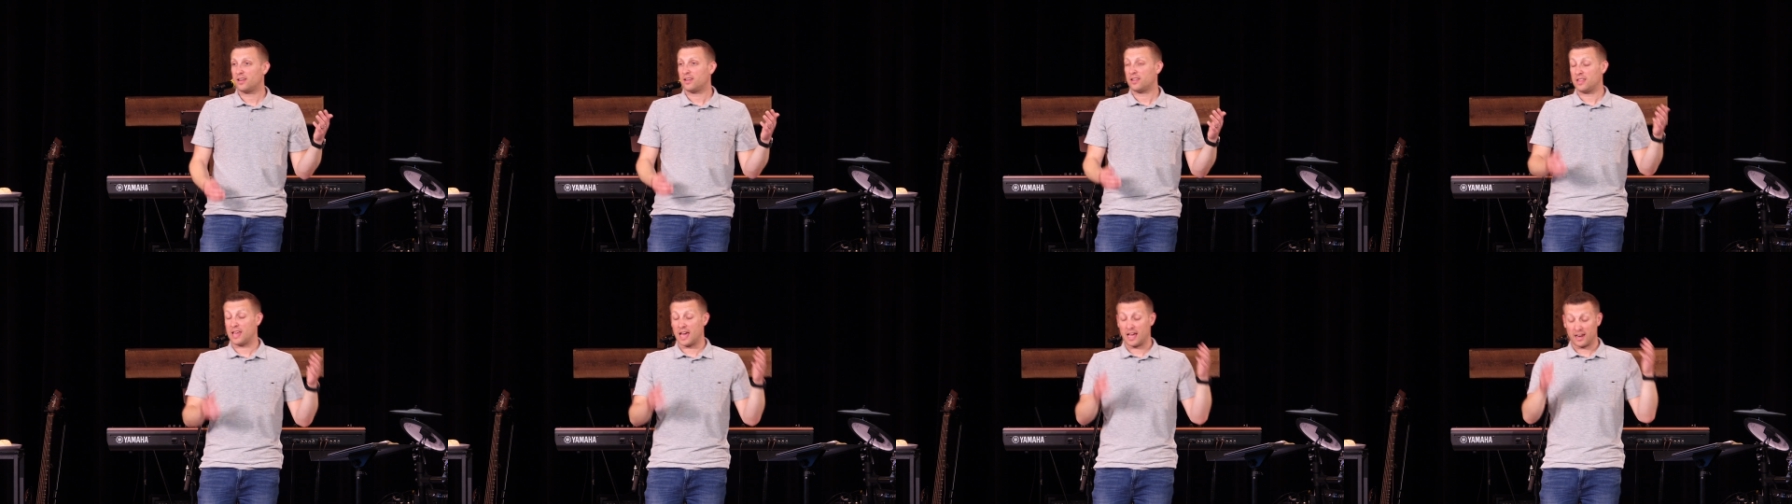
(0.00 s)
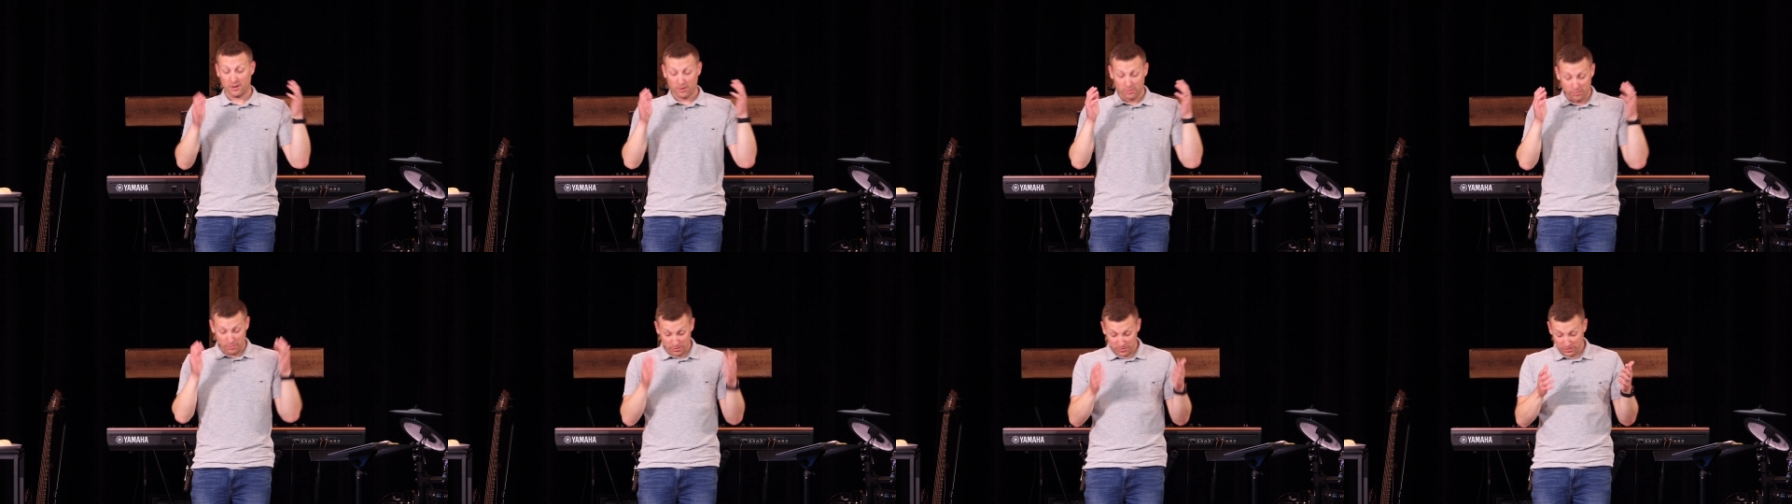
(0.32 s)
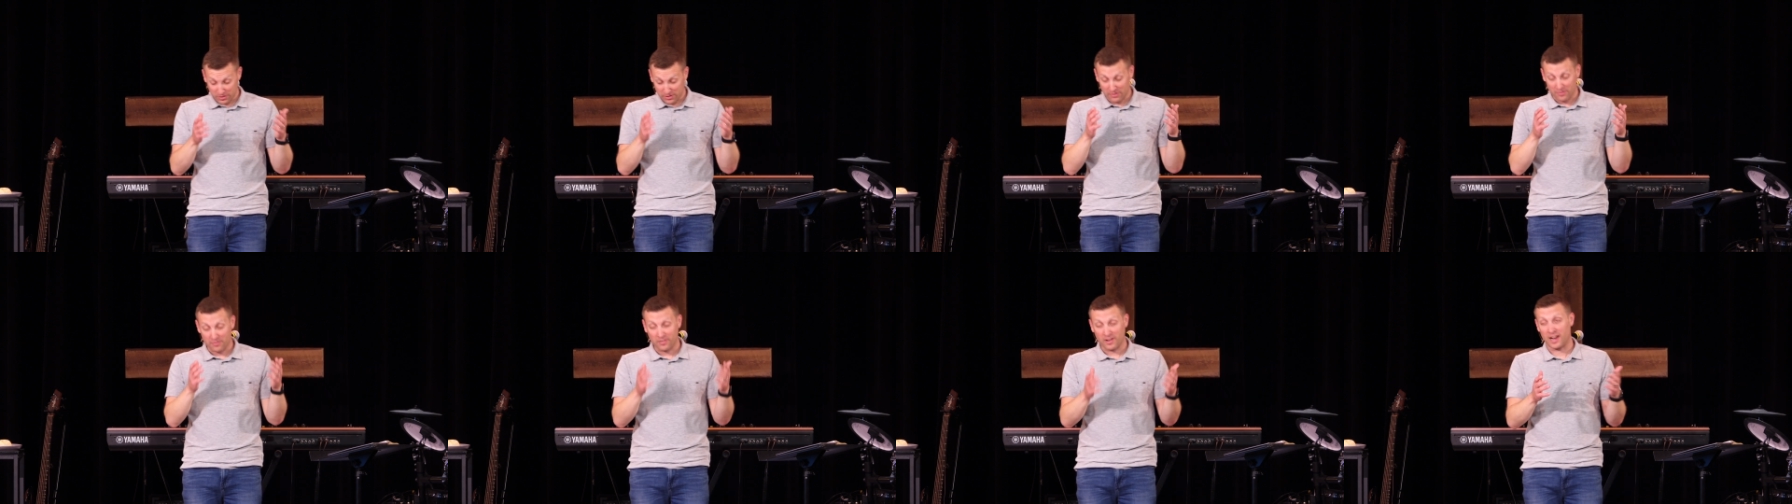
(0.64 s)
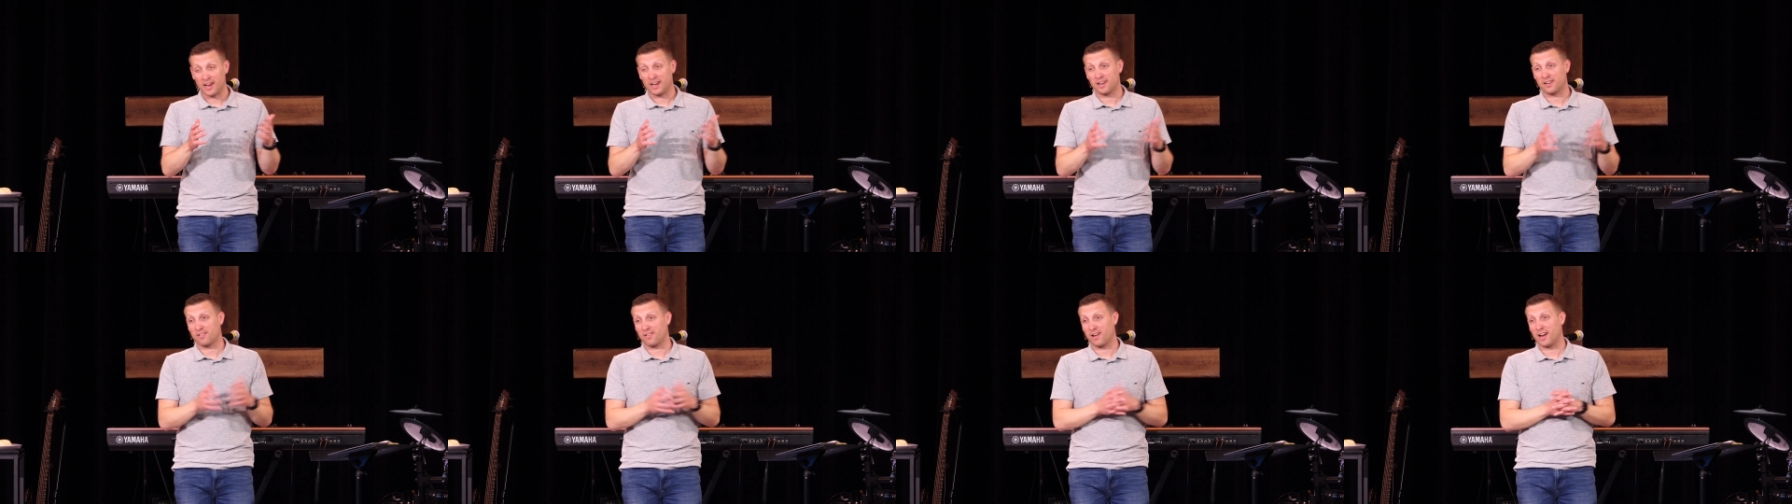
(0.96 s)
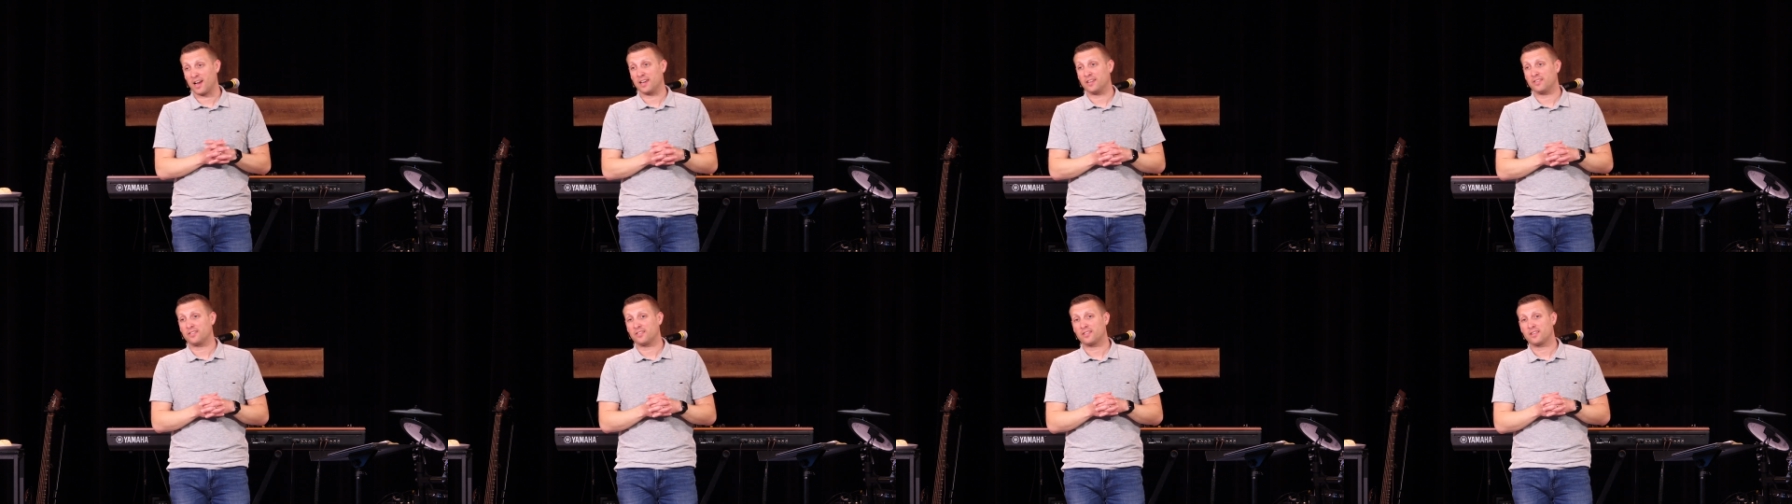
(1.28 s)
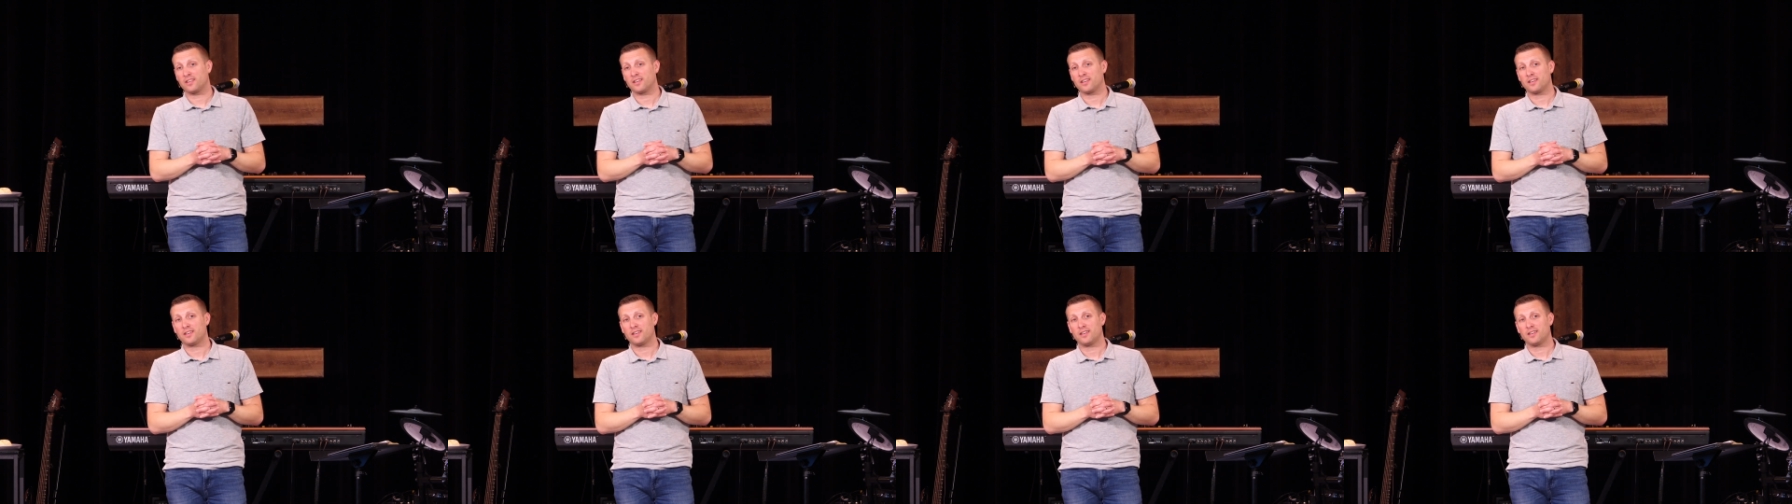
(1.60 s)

that crucified Christ